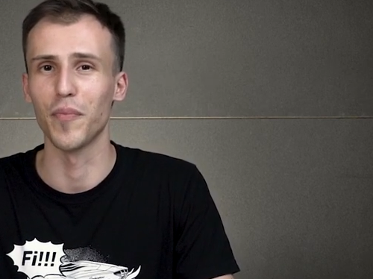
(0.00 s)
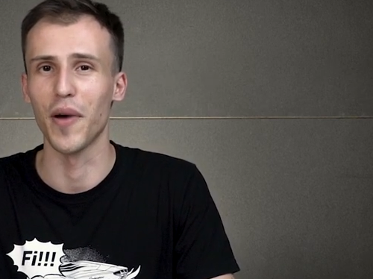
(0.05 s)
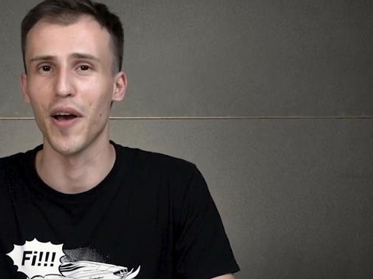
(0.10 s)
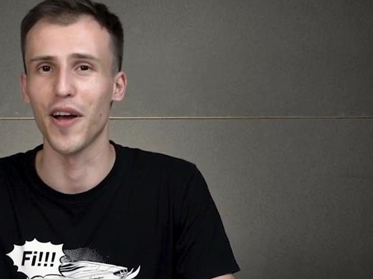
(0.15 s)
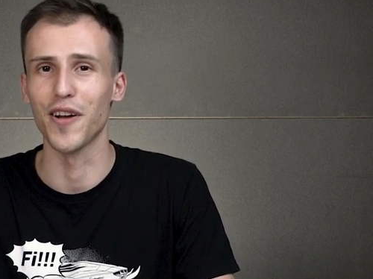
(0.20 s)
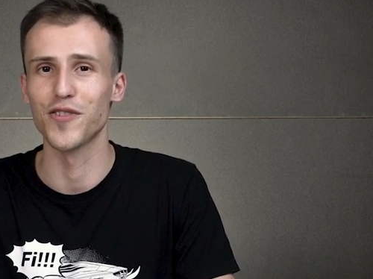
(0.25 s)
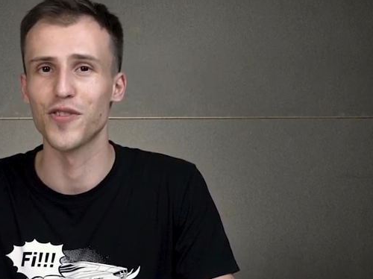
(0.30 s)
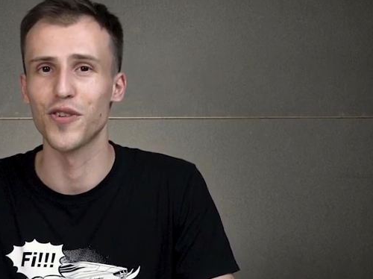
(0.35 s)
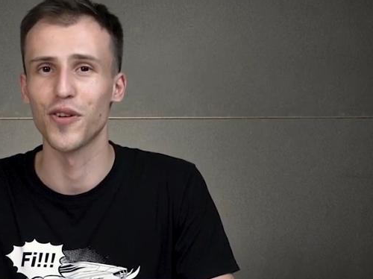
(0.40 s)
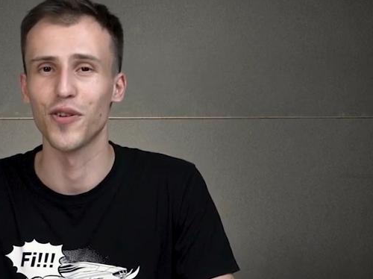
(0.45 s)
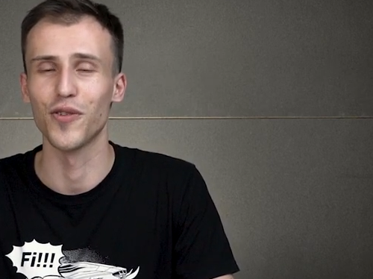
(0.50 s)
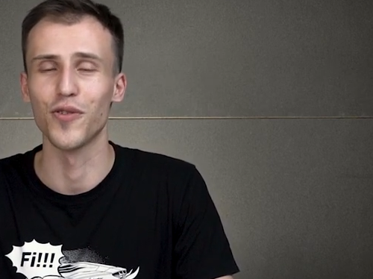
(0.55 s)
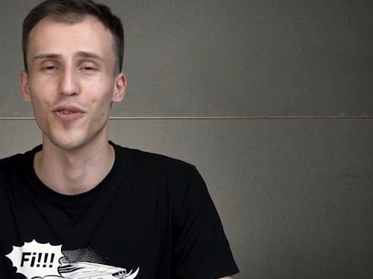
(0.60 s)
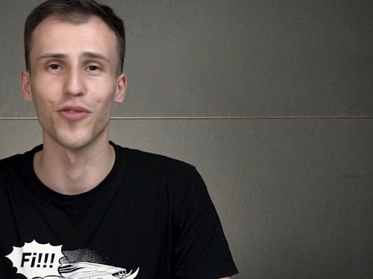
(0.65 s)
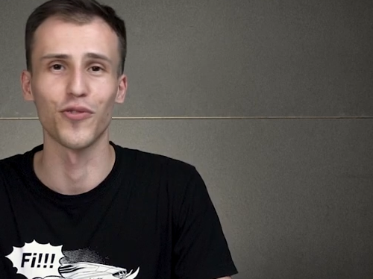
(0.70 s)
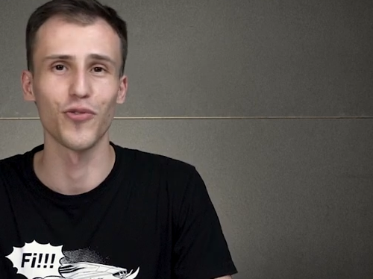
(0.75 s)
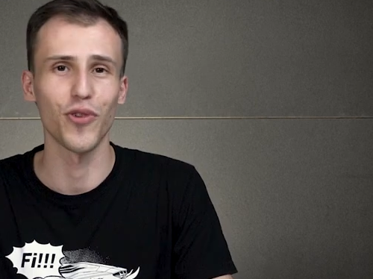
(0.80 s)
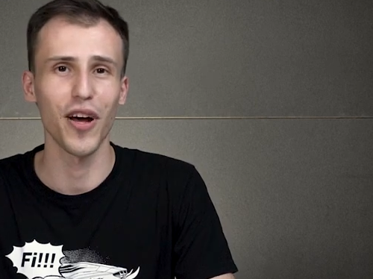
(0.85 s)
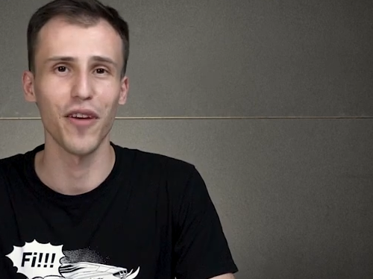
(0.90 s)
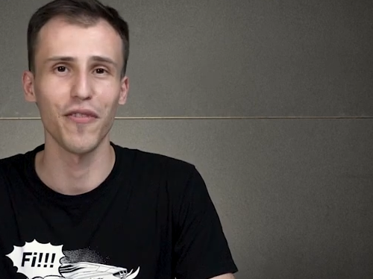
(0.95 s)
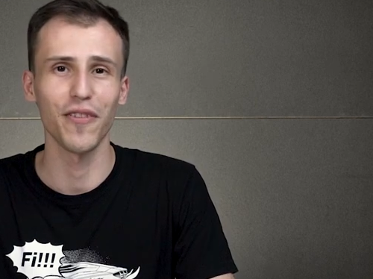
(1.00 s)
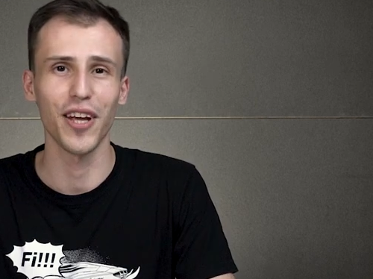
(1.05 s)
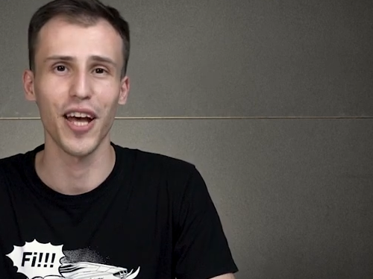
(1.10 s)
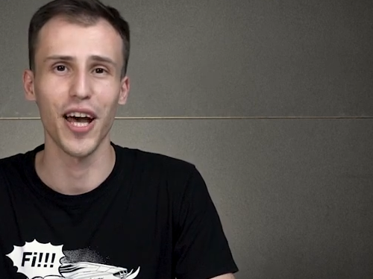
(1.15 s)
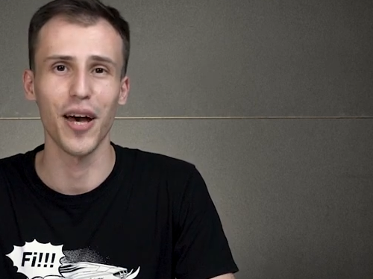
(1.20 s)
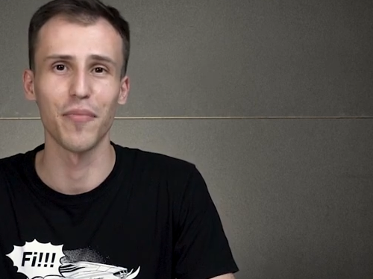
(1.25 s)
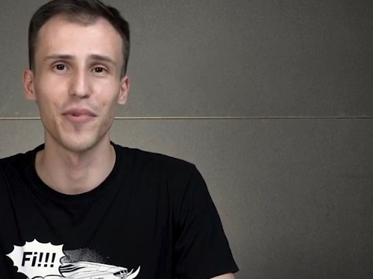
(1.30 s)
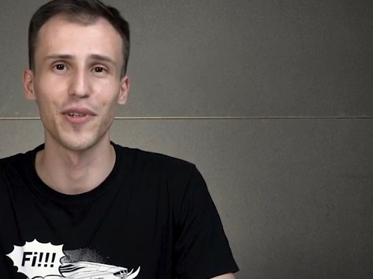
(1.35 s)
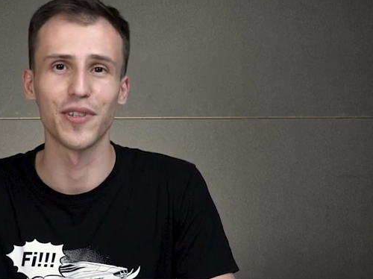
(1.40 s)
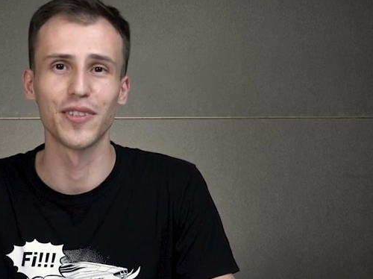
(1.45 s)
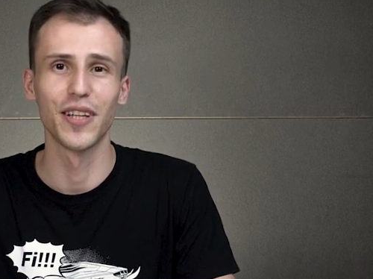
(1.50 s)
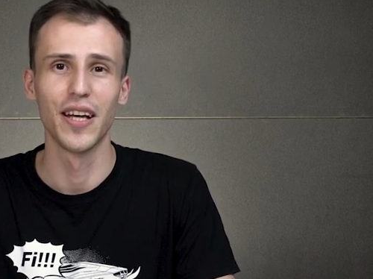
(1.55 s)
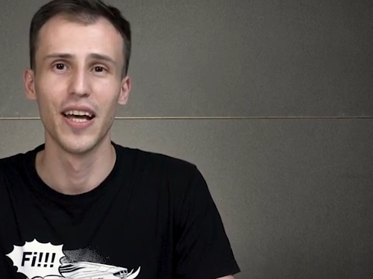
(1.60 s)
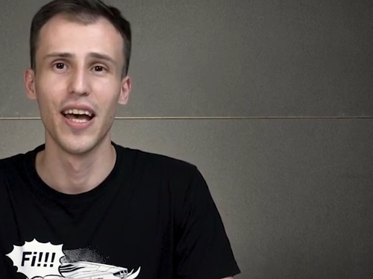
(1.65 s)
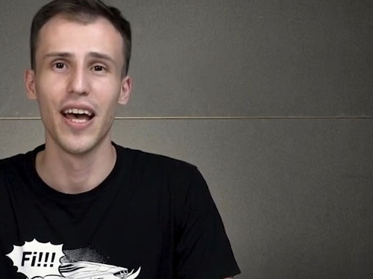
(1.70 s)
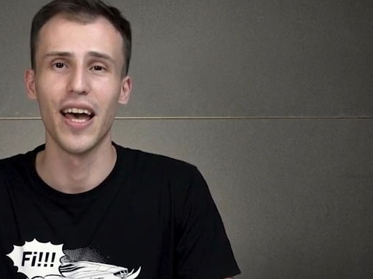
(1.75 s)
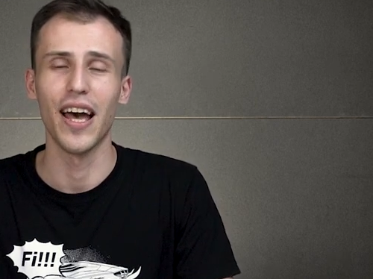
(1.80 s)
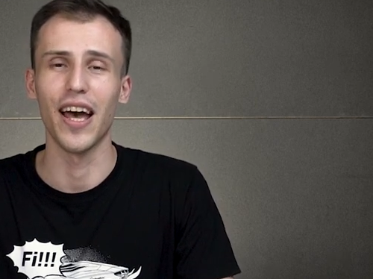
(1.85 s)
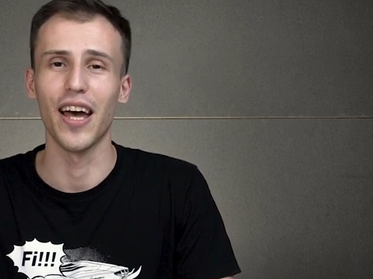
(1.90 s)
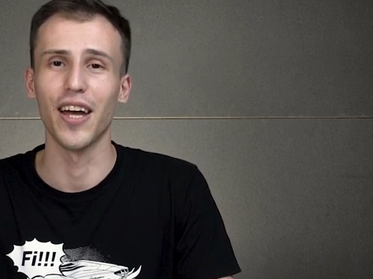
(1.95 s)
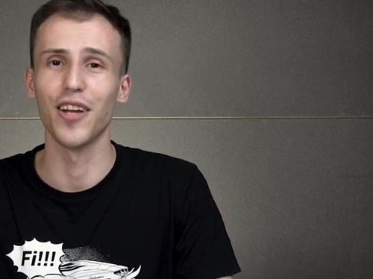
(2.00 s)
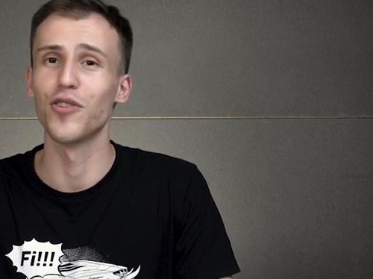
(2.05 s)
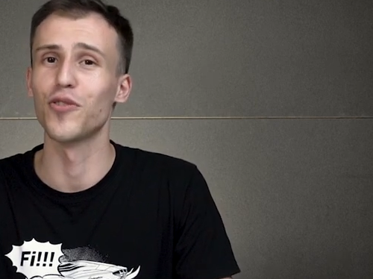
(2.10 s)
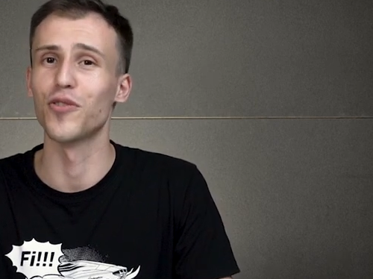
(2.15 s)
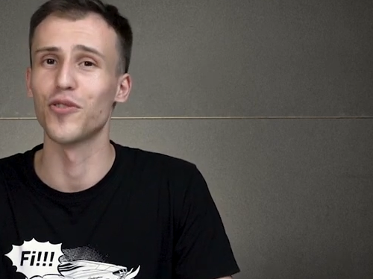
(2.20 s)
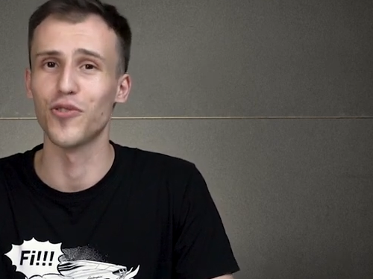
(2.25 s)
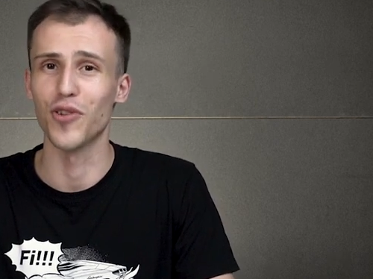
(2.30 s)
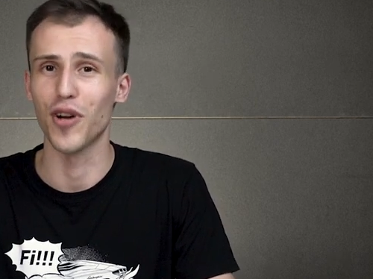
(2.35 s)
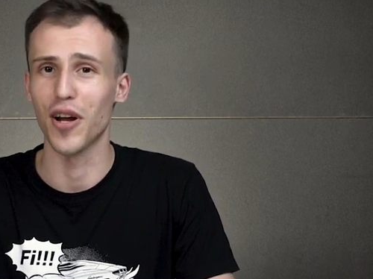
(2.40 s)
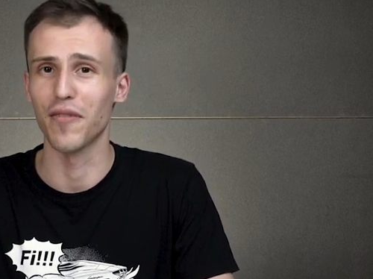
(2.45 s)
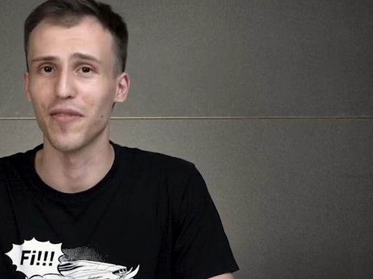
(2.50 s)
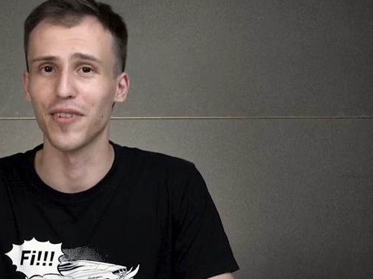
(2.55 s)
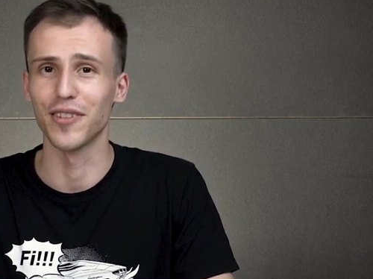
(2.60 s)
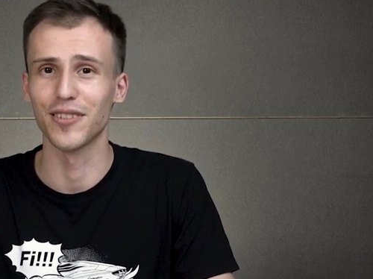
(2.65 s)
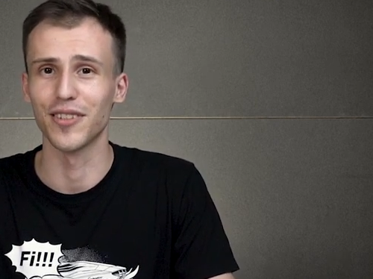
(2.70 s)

match your driving habits and your driving